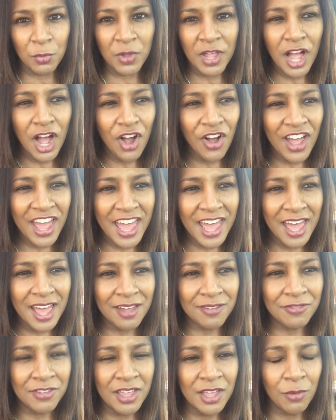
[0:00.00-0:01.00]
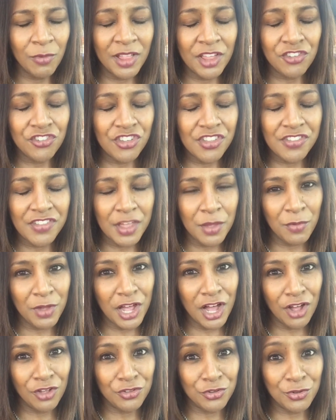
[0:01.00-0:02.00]
We all have, well, I shouldn't say we
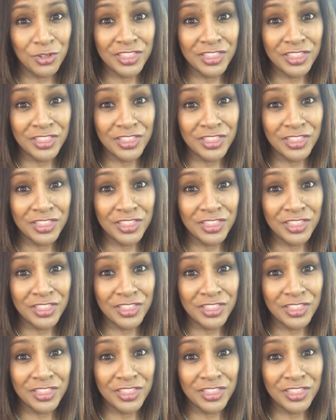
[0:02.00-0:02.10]
all do.